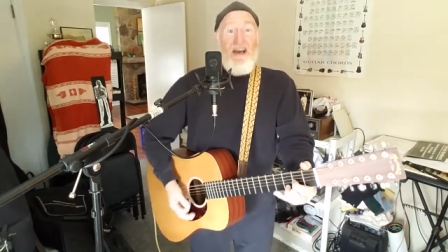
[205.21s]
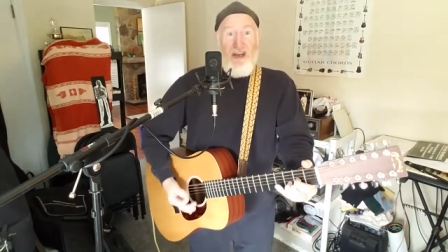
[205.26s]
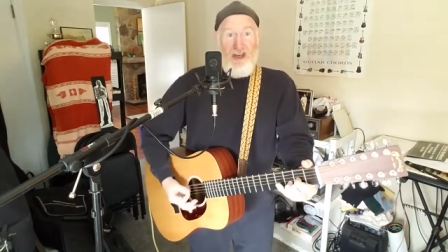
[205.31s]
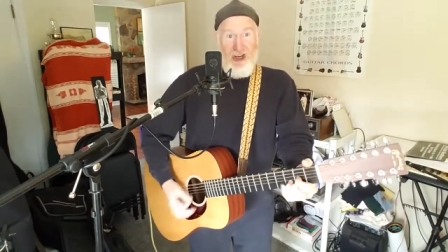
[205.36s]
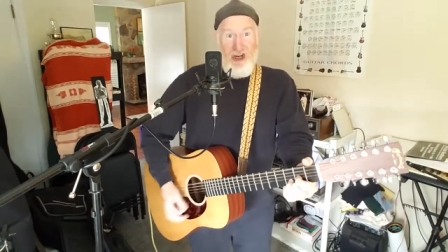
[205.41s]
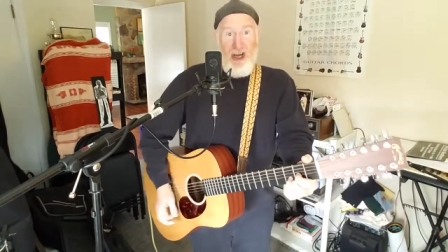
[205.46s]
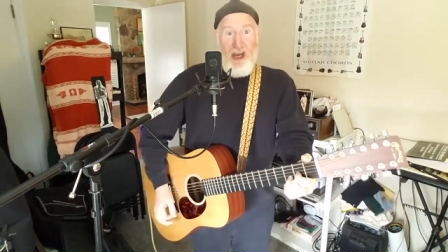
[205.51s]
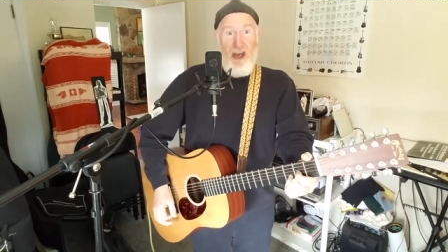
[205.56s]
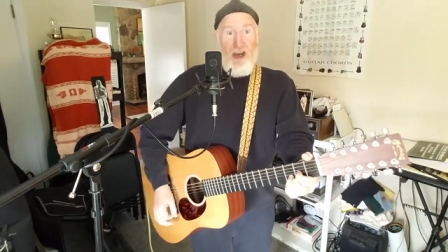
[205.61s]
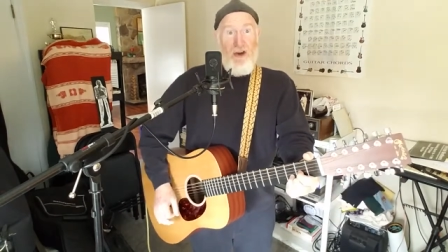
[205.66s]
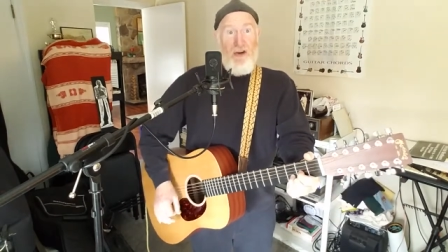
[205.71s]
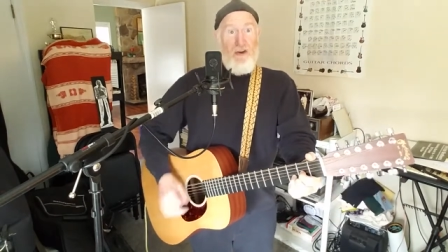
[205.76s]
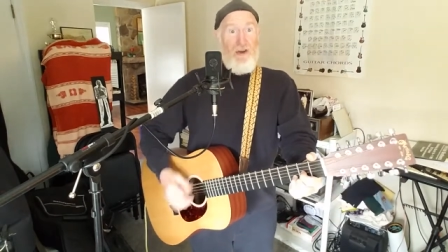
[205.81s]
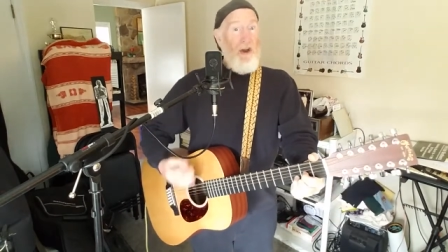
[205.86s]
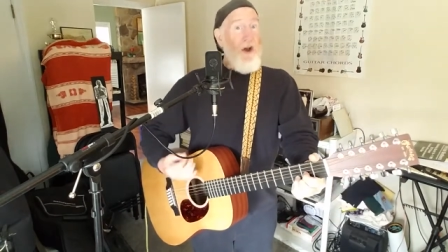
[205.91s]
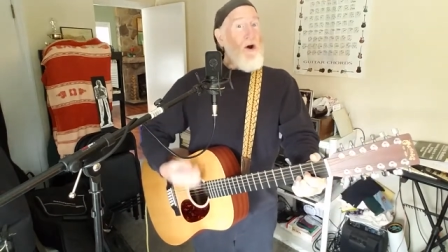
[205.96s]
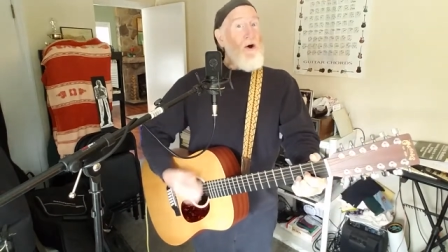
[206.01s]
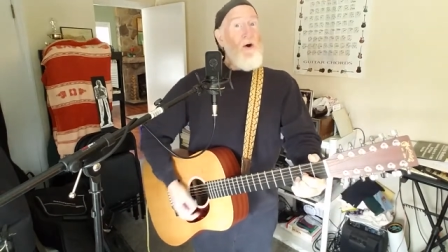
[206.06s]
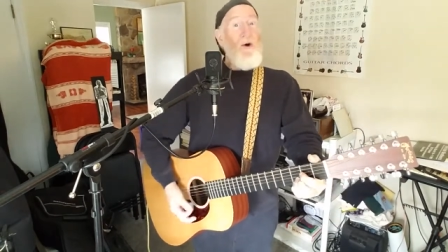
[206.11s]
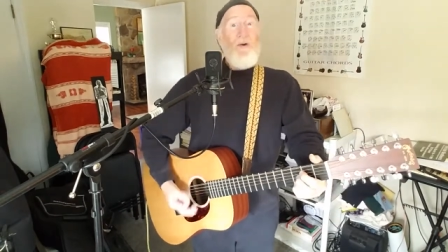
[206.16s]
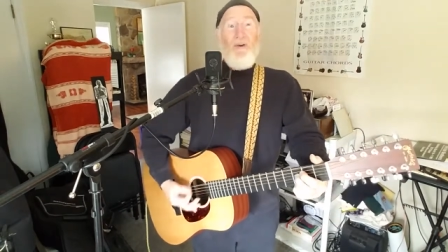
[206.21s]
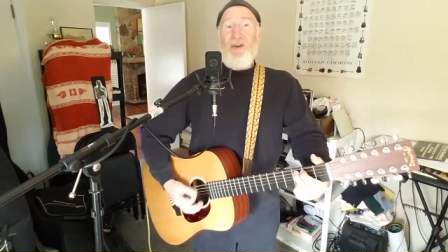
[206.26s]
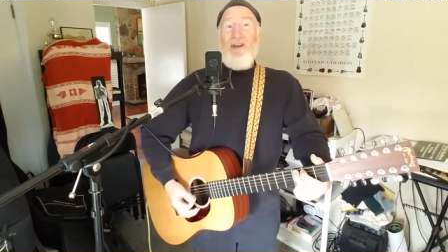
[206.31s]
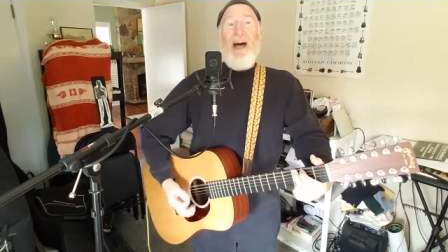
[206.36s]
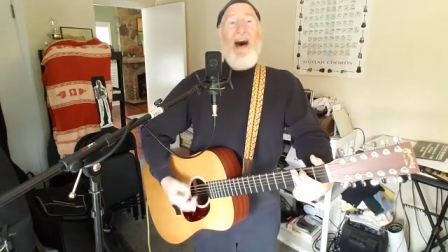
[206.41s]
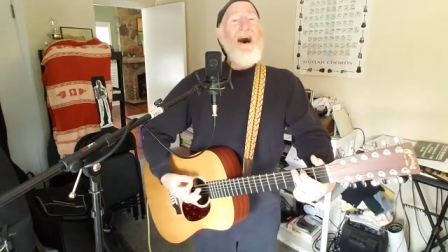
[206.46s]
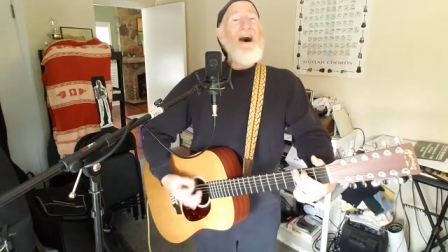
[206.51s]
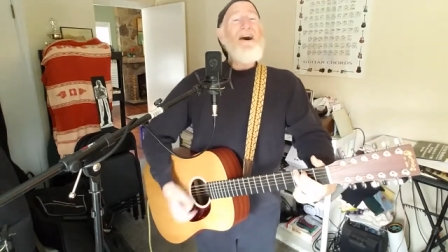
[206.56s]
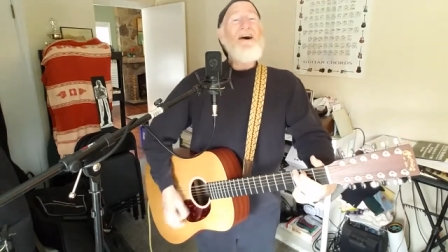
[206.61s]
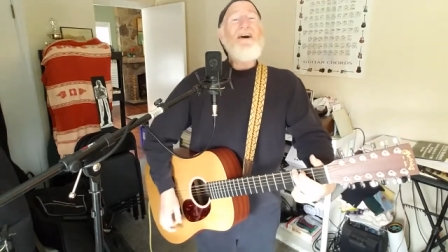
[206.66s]
share your
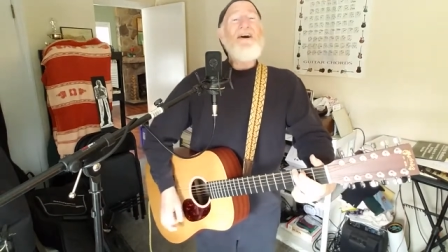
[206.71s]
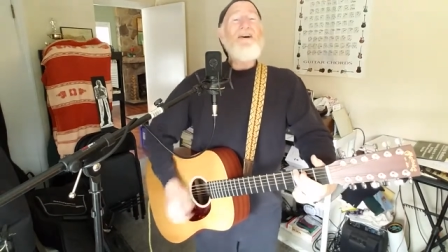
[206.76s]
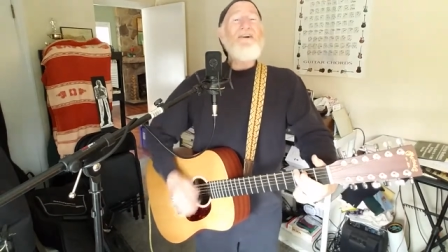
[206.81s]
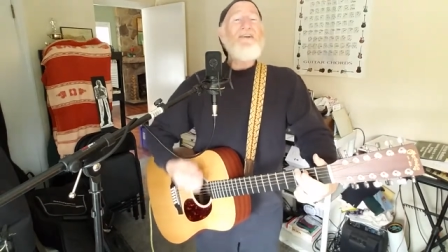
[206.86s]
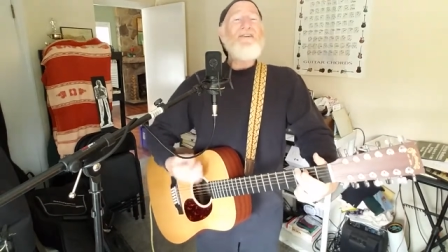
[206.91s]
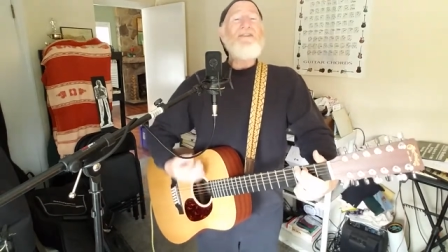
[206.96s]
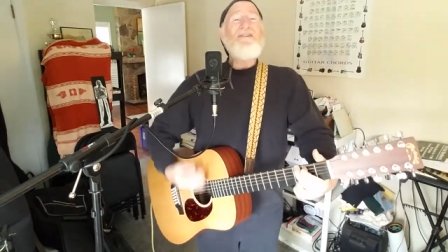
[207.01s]
love.